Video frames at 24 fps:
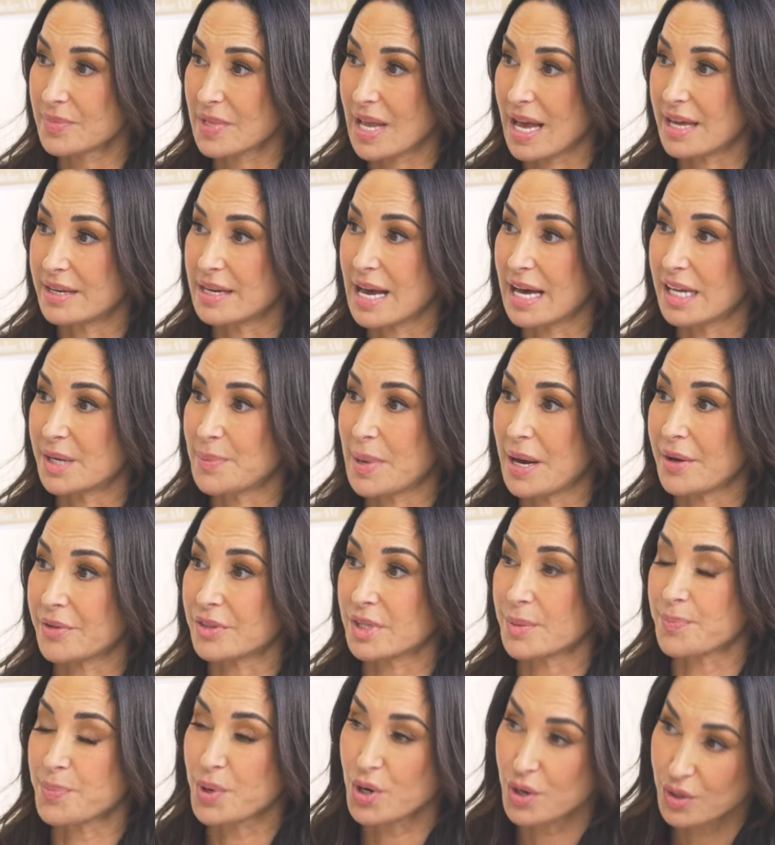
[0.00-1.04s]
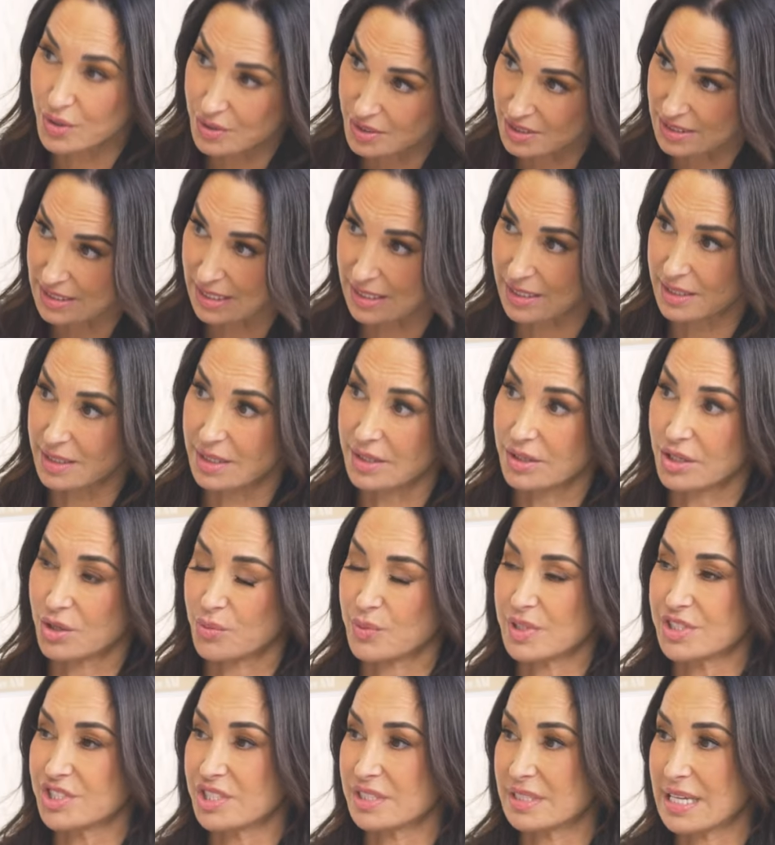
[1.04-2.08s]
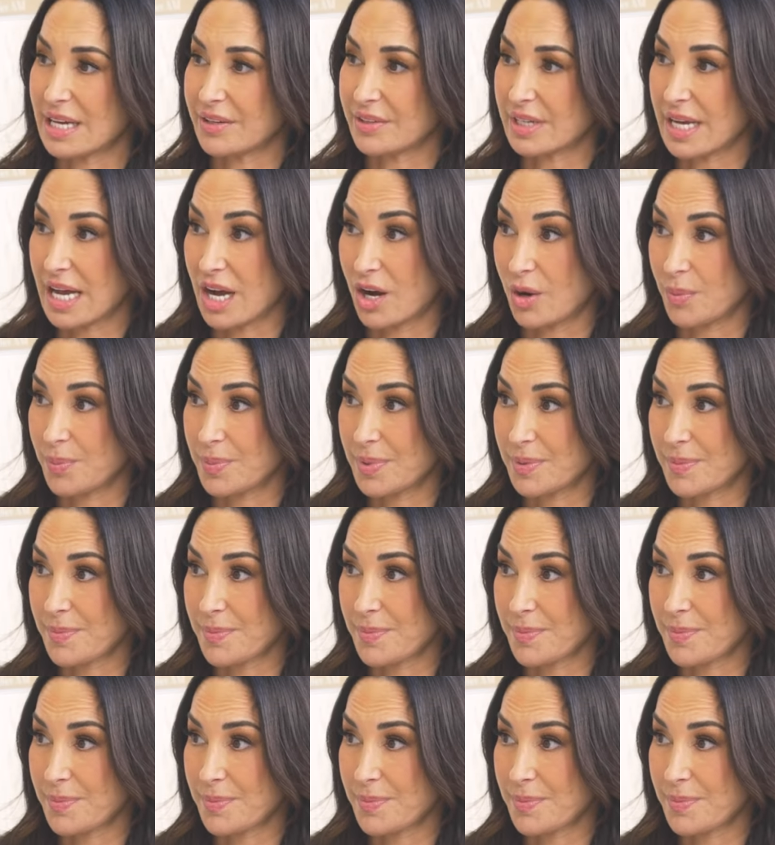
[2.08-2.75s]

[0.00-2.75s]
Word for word: and not about the person they're reaching down to help.